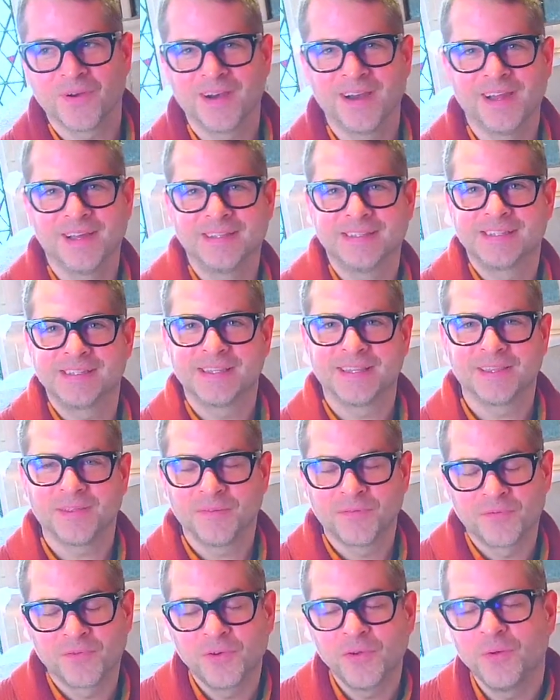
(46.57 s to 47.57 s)
it's the
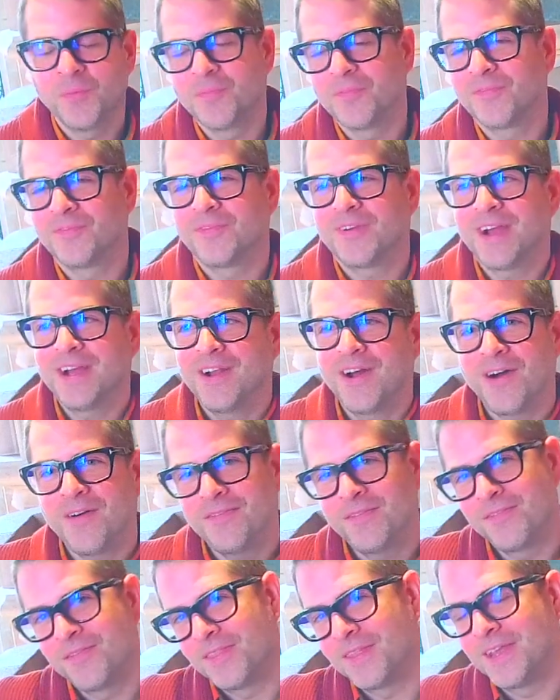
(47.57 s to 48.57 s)
room right
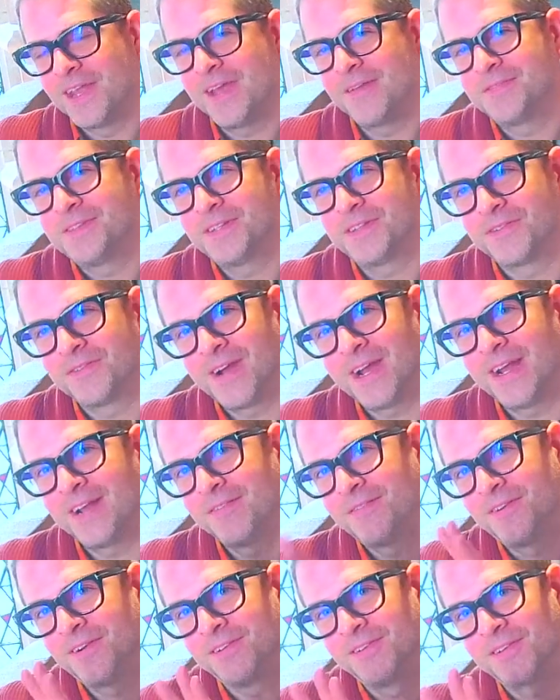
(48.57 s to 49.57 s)
off of the nave to the right
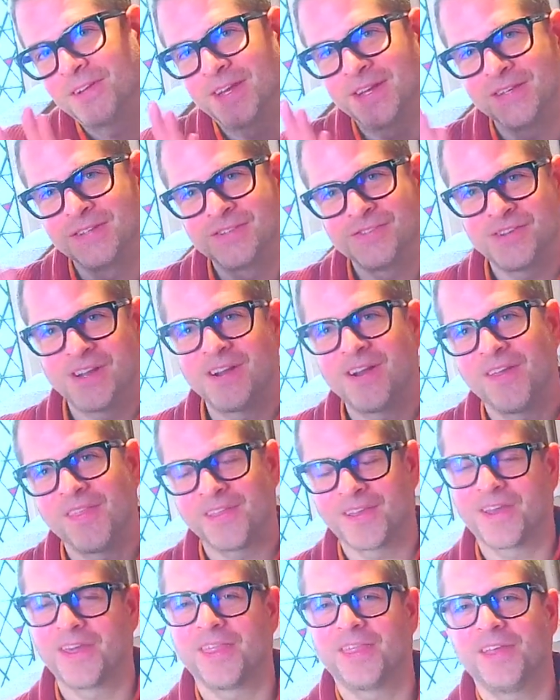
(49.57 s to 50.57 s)
if you're looking straight on the
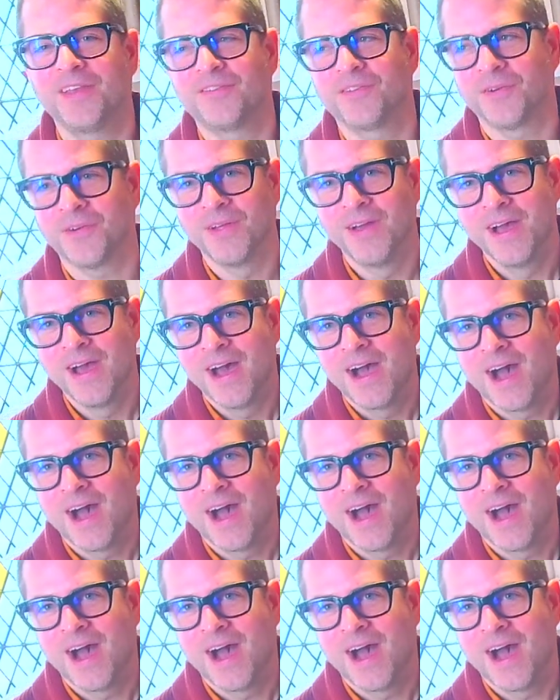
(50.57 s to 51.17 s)
cathedral.